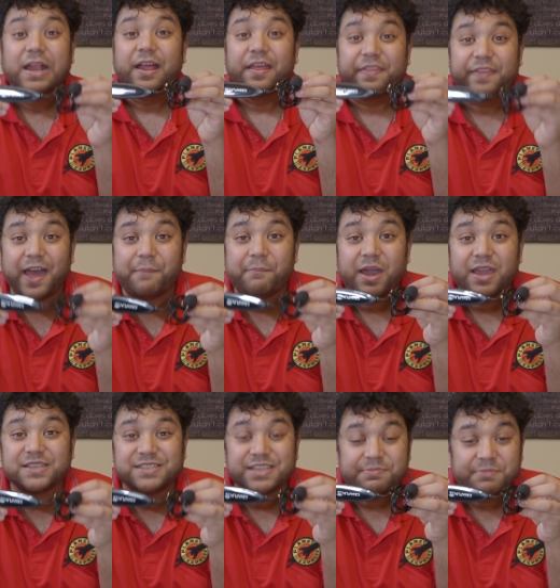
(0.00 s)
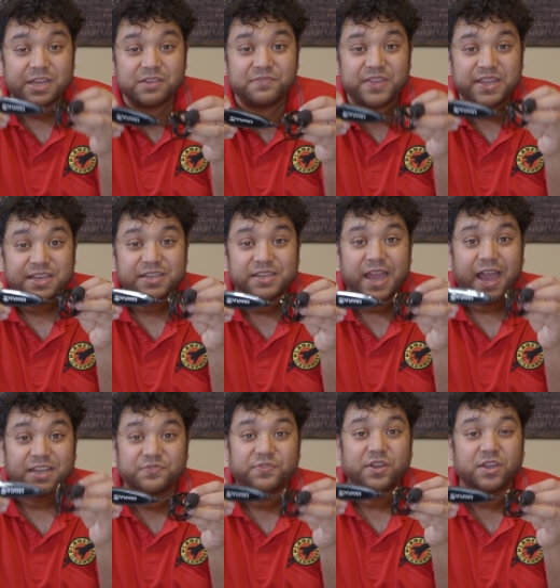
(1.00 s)
That might seem convenient
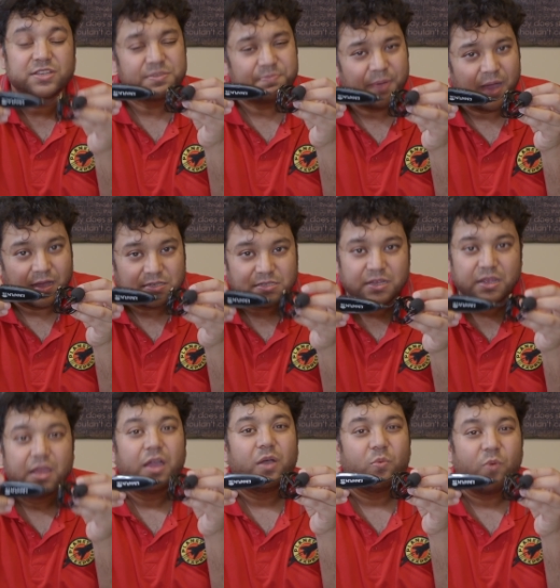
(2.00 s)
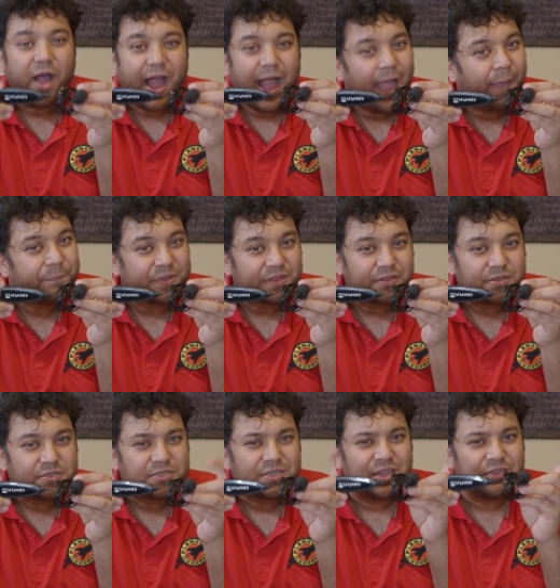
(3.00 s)
at first, but what
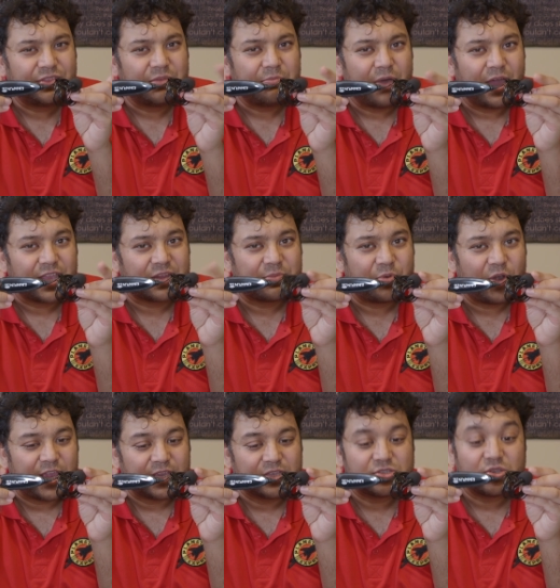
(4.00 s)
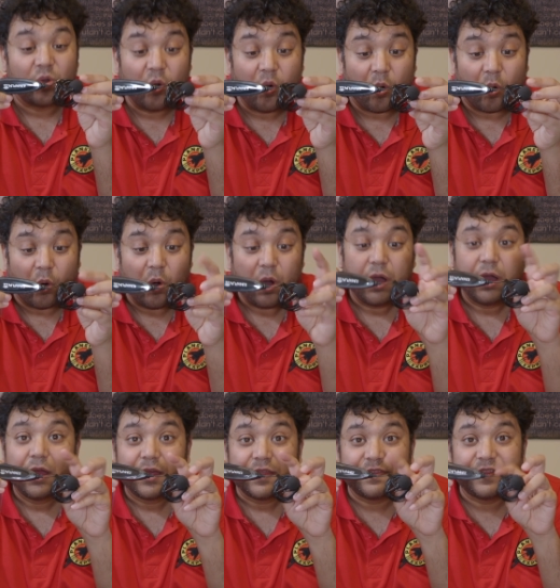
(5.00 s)
happens if the mic breaks or
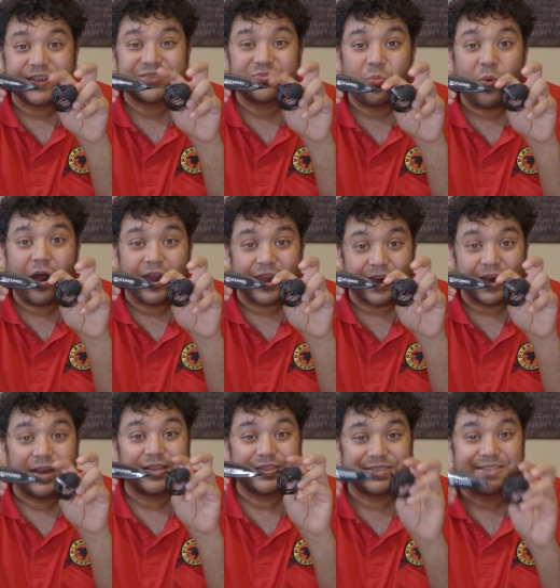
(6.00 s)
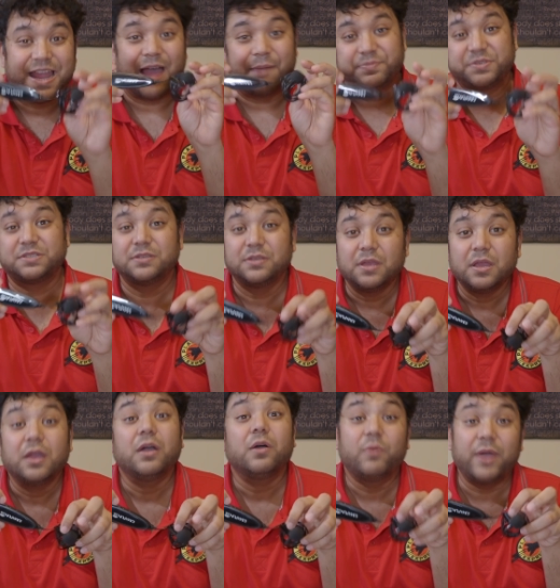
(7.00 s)
this wire snaps?
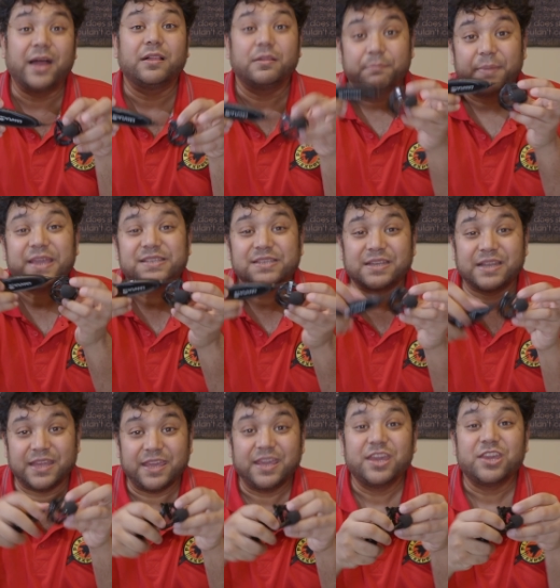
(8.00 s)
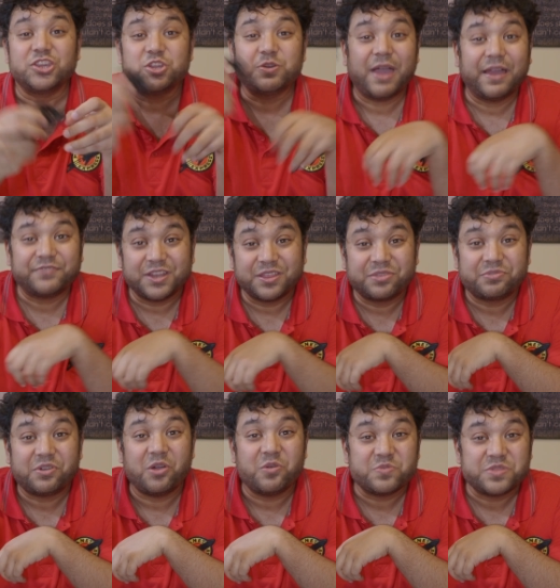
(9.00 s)
Well, basically, you have to
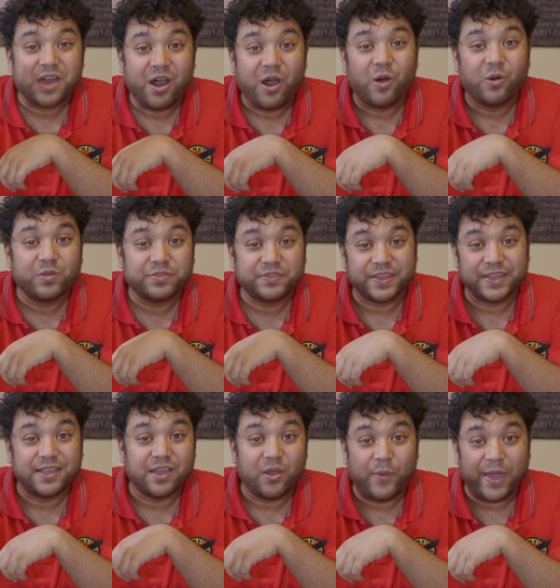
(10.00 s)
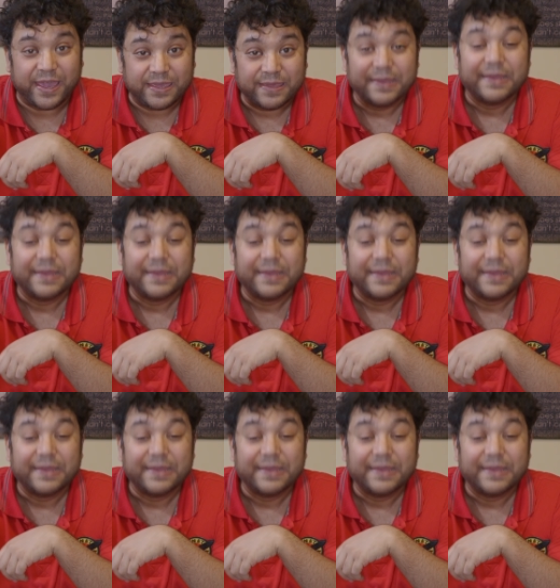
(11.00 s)
throw the whole thing away.